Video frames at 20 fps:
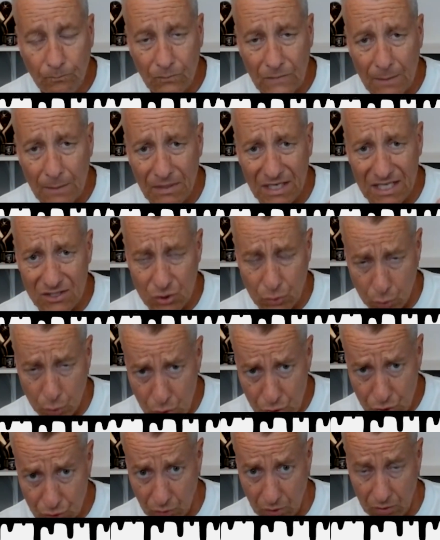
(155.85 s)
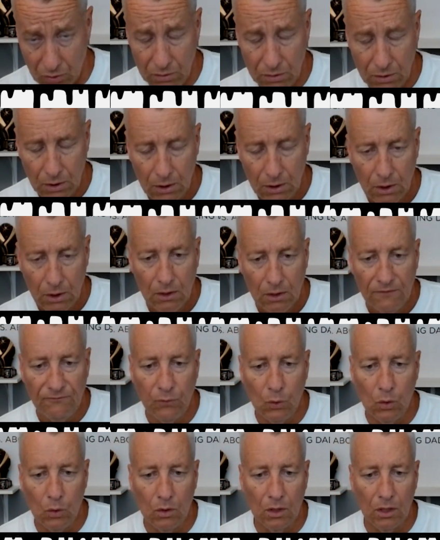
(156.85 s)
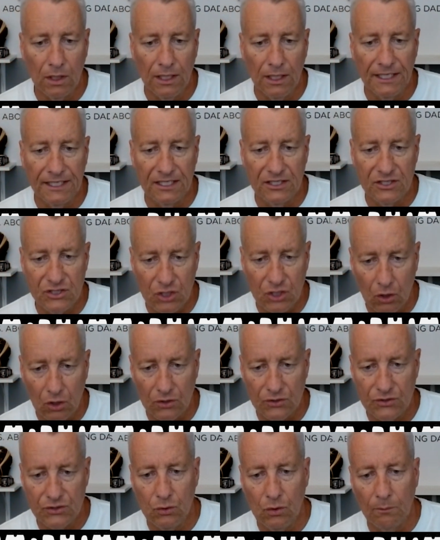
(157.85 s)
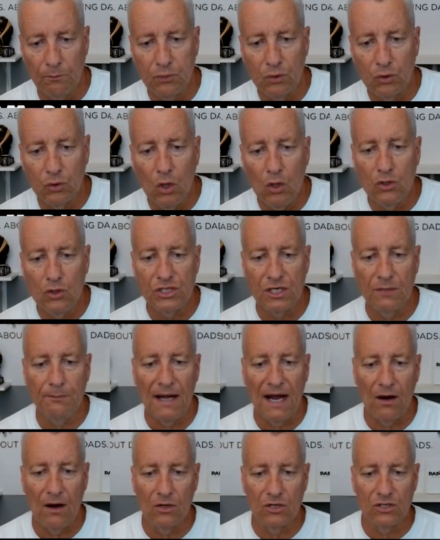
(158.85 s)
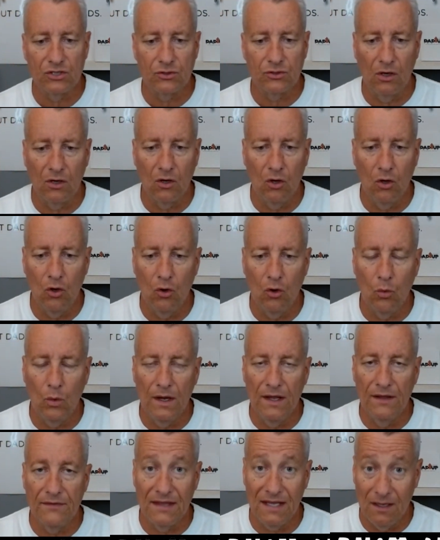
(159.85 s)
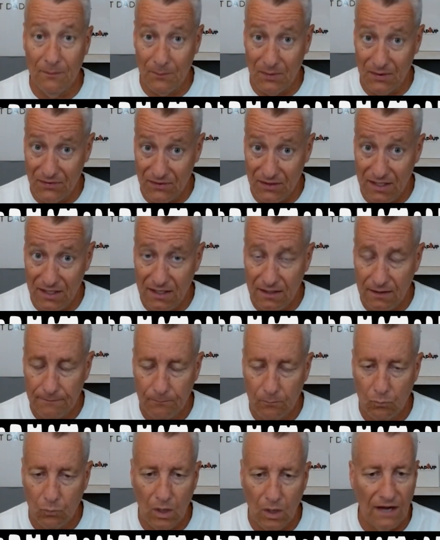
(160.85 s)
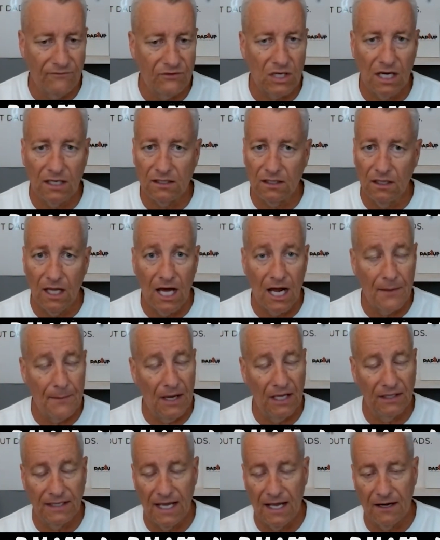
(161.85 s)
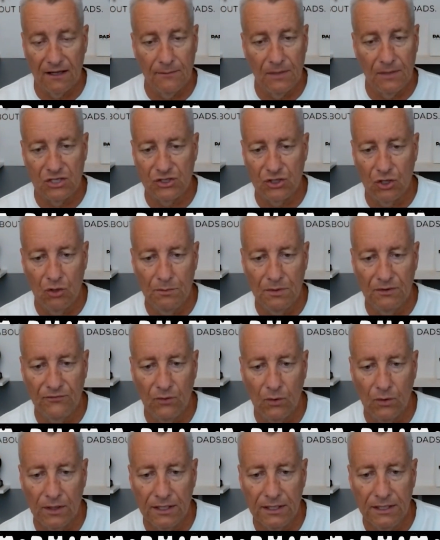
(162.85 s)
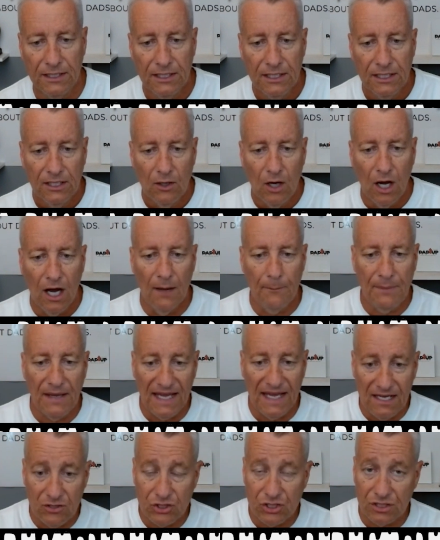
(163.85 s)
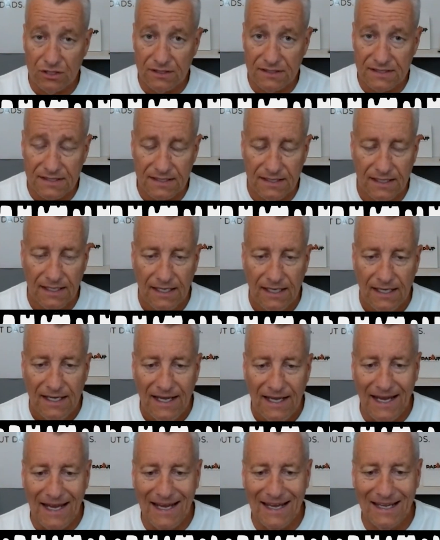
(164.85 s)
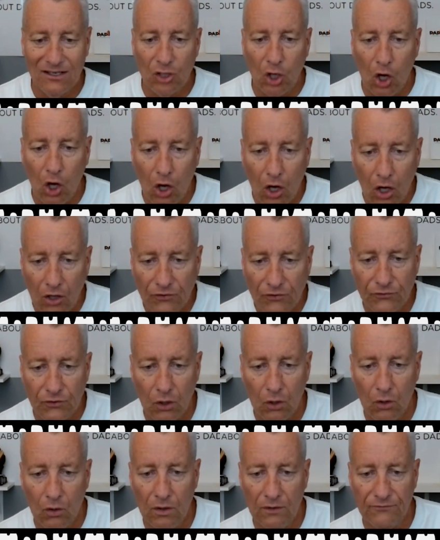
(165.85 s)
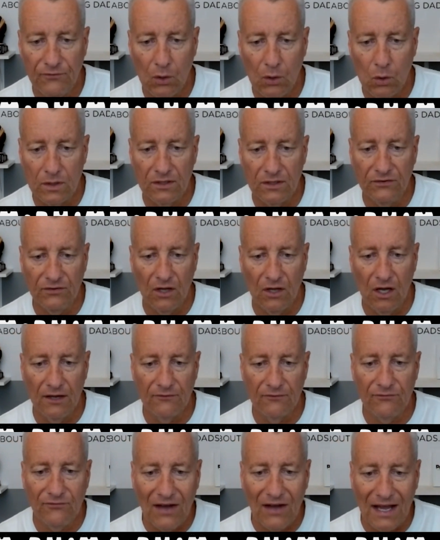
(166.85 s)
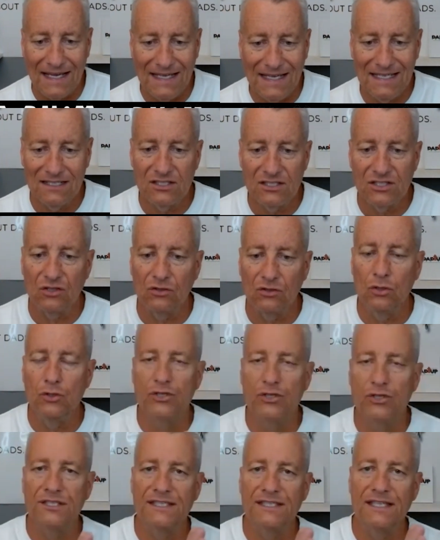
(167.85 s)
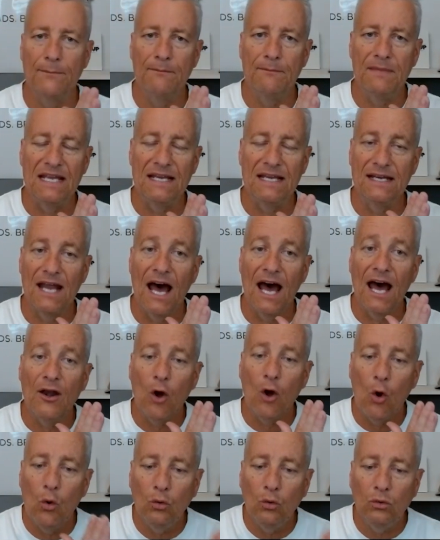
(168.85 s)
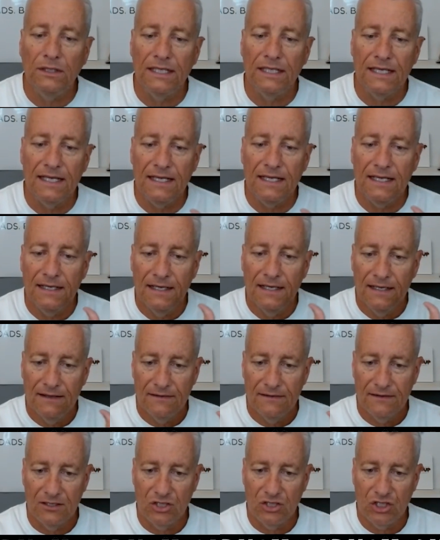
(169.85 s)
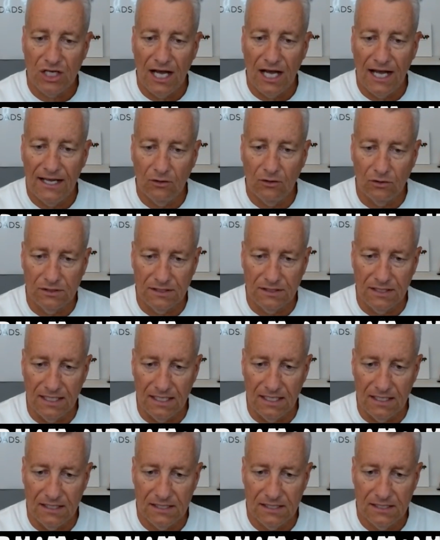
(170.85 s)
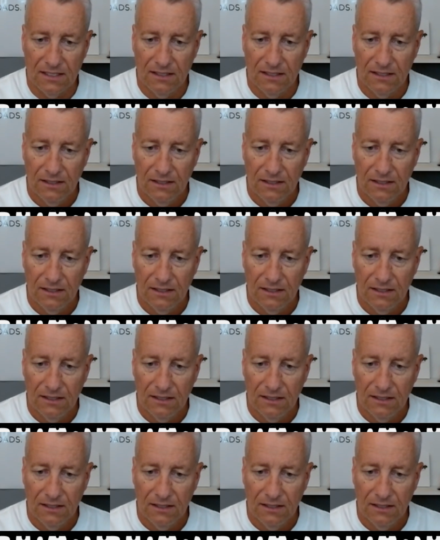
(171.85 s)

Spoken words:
But it's crucial for an adult to approach a power struggle with empathy. I've talked a lot about that on my show before, patience, and also focus on finding solutions that meet not only the child's needs